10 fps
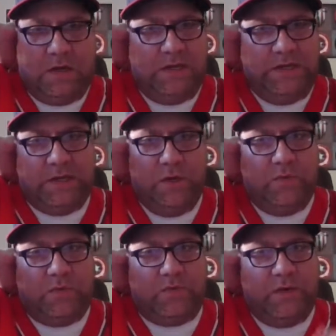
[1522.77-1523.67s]
Elite
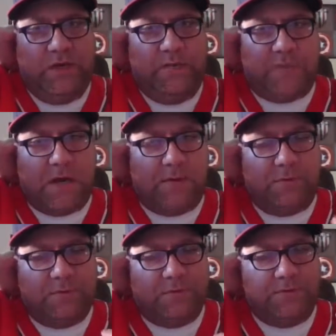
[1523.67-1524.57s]
Coke 3
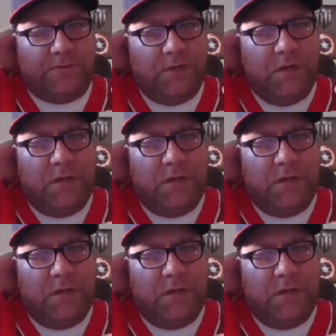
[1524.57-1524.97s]
baubles,